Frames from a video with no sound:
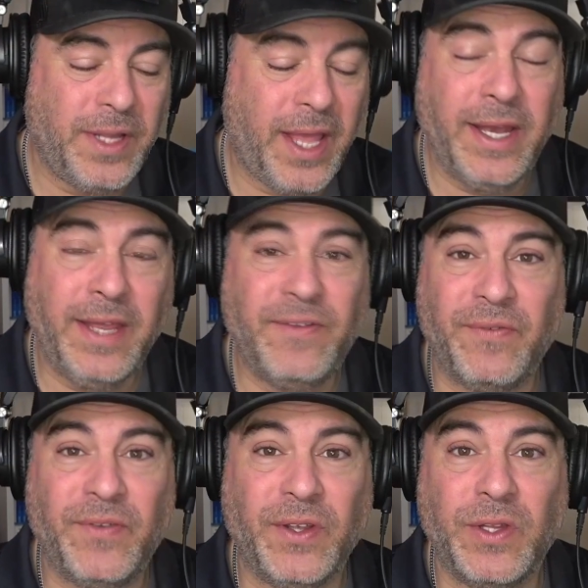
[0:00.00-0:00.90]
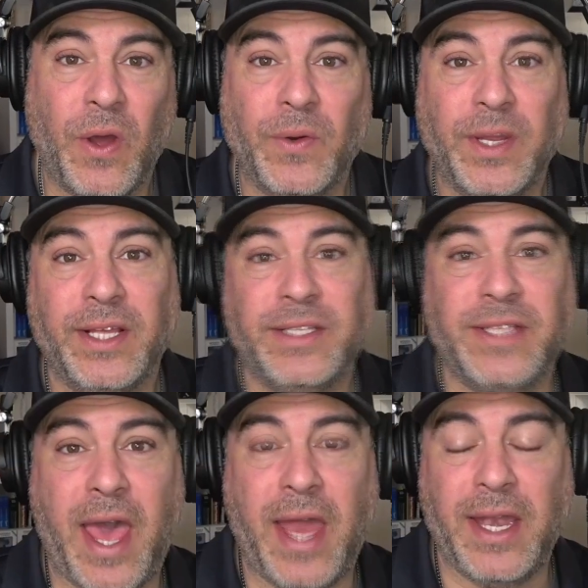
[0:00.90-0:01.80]
even if you don't, it's
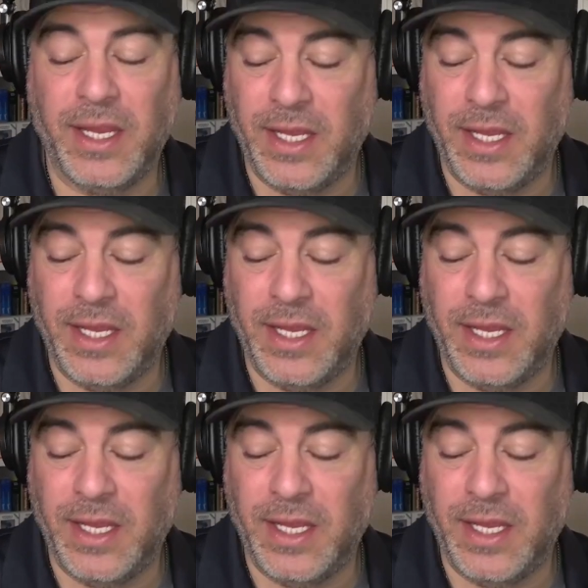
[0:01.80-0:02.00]
that